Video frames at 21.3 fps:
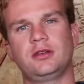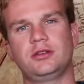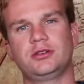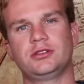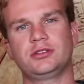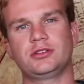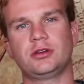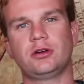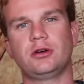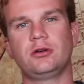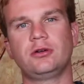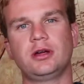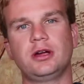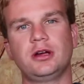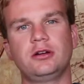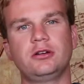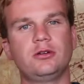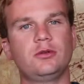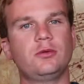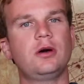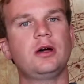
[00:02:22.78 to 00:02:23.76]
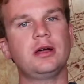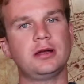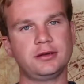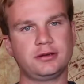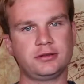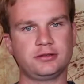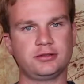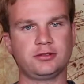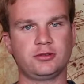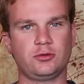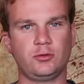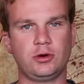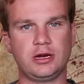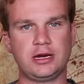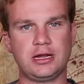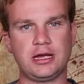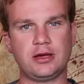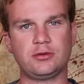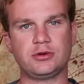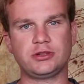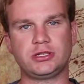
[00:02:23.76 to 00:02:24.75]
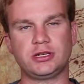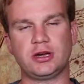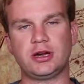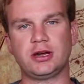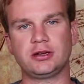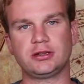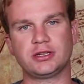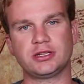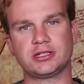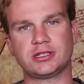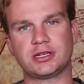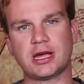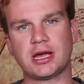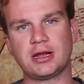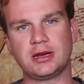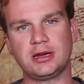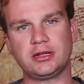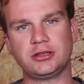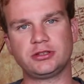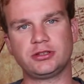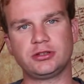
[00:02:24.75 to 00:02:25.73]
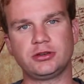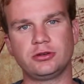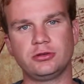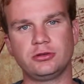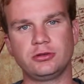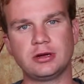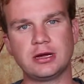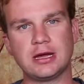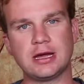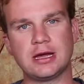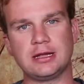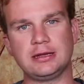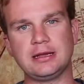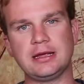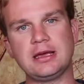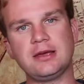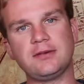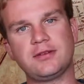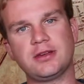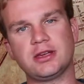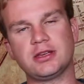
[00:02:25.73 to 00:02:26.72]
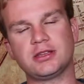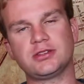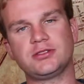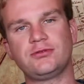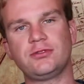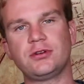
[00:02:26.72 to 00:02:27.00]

So Erdogan, when he was young, decided to leave his